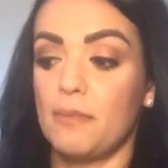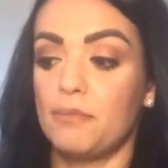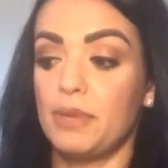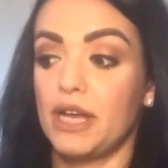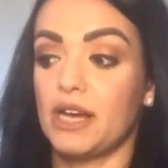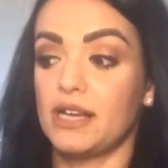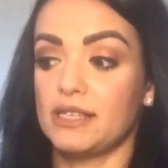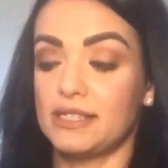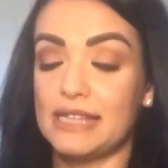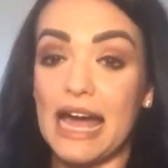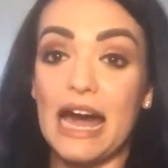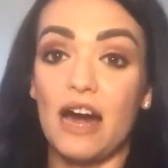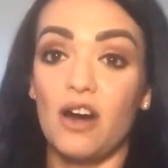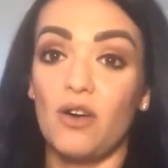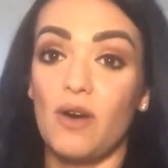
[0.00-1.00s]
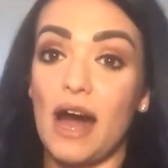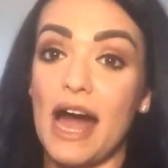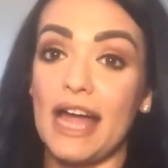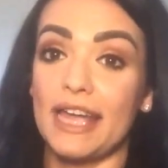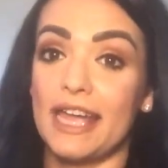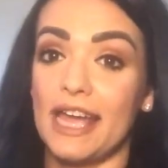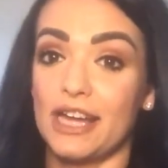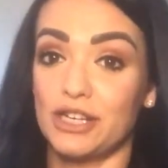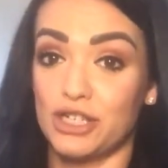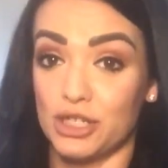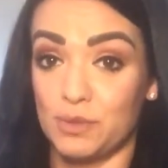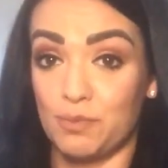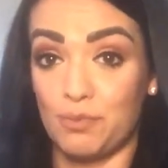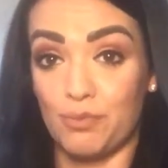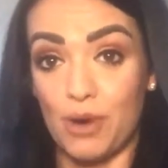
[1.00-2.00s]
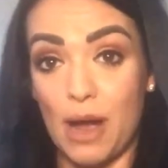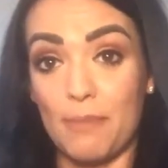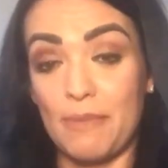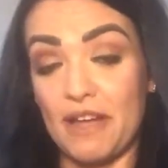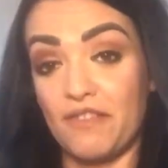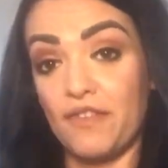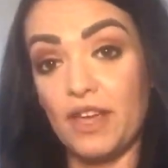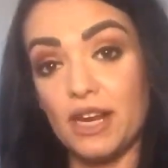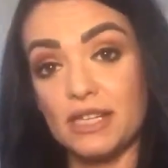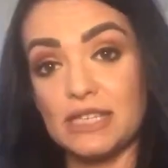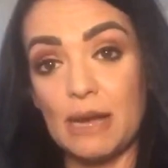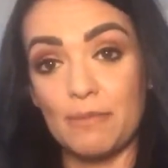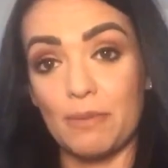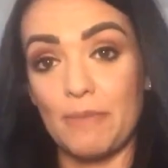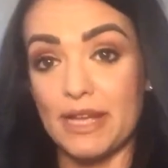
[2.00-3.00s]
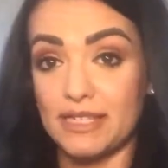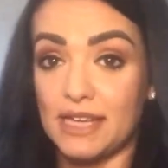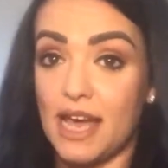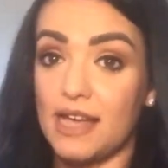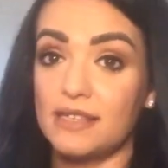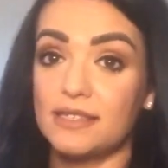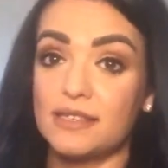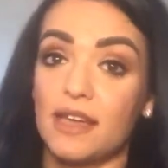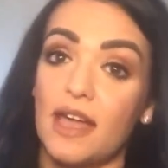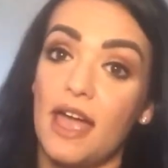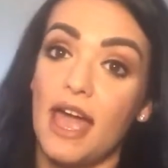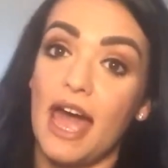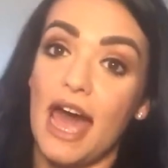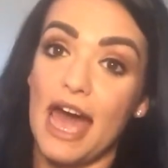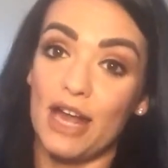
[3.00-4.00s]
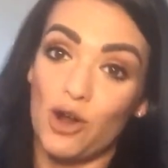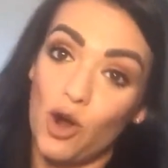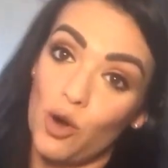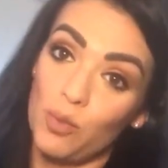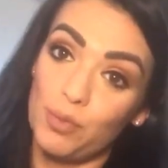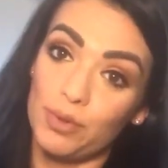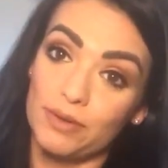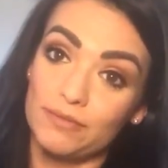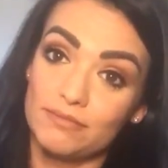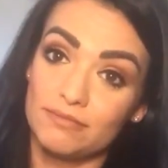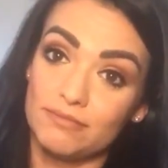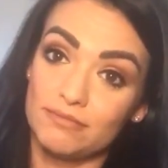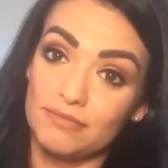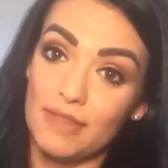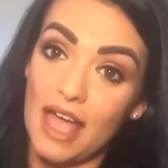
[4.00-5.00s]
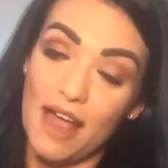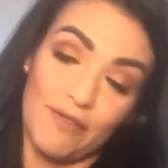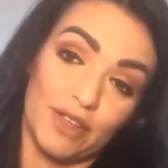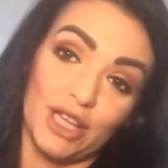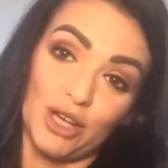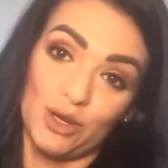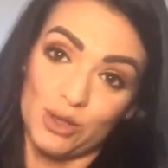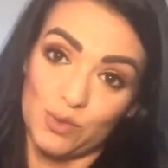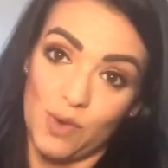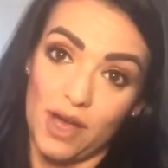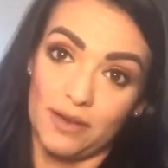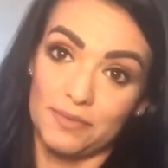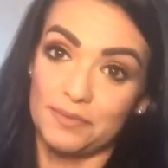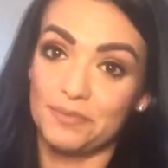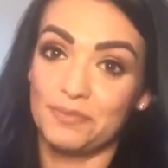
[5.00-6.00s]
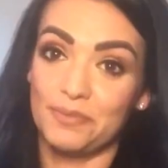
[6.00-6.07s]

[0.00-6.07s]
Because now I can't just prop my feet on top of my desk and hope everything goes well.